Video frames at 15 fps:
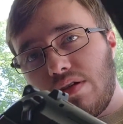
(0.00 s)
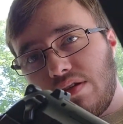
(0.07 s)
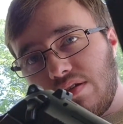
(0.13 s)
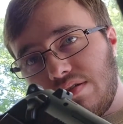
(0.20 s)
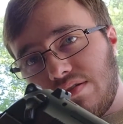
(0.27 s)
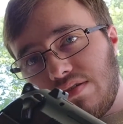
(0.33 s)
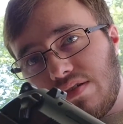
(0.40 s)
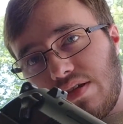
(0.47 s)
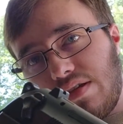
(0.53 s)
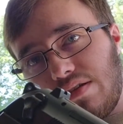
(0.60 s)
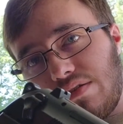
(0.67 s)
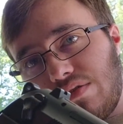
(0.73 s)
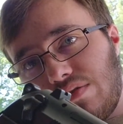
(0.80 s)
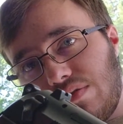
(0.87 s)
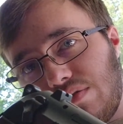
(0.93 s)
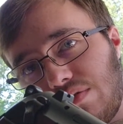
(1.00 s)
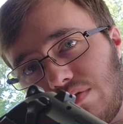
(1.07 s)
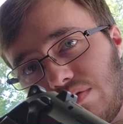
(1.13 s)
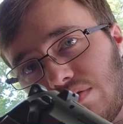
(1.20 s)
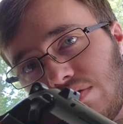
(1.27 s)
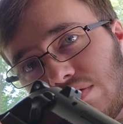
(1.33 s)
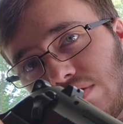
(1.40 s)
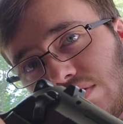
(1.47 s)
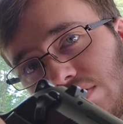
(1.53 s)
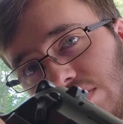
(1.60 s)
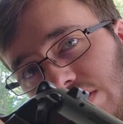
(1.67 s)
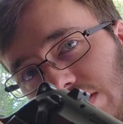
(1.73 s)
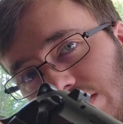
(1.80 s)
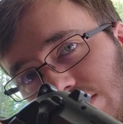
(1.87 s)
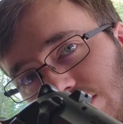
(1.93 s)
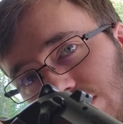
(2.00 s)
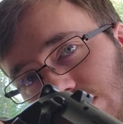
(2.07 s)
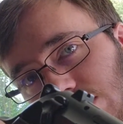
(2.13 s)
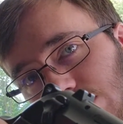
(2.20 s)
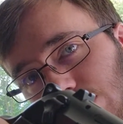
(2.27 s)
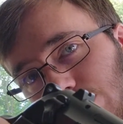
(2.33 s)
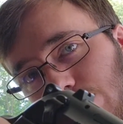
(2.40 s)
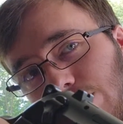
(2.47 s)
it says, has a little,